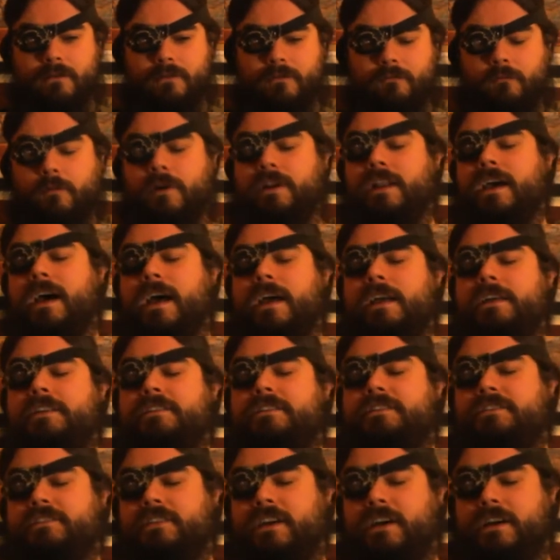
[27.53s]
When
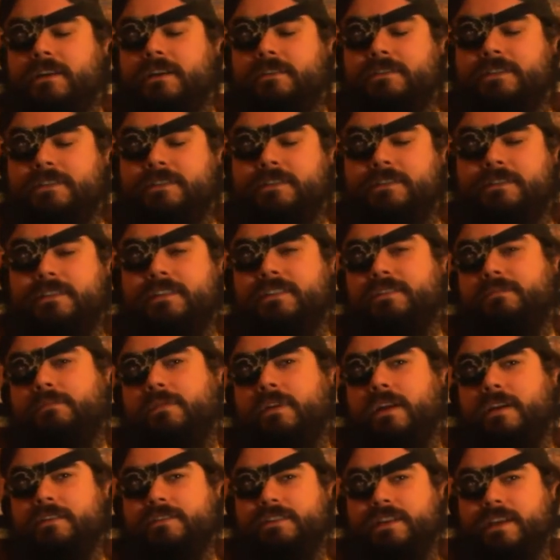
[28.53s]
I started this
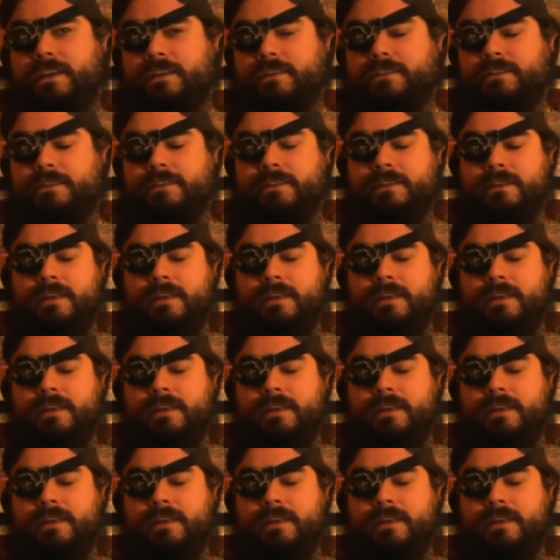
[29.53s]
project,